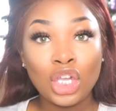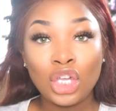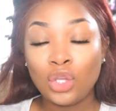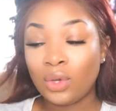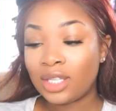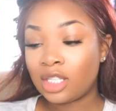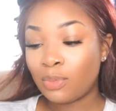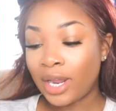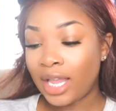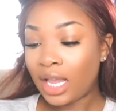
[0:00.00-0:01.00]
You can
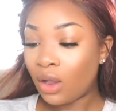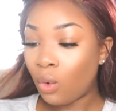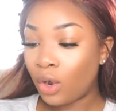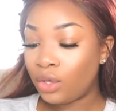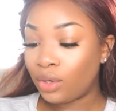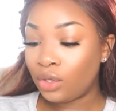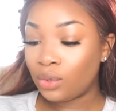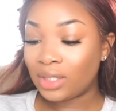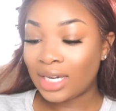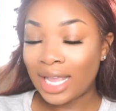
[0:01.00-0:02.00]
spray it, or you can
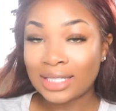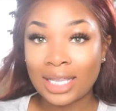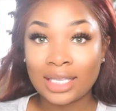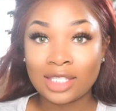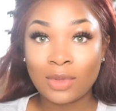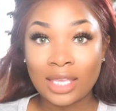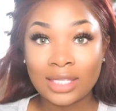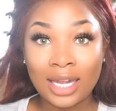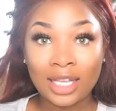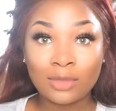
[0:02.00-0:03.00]
use it as like a
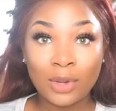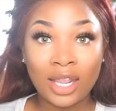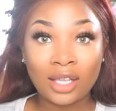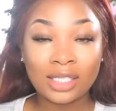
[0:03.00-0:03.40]
setting spray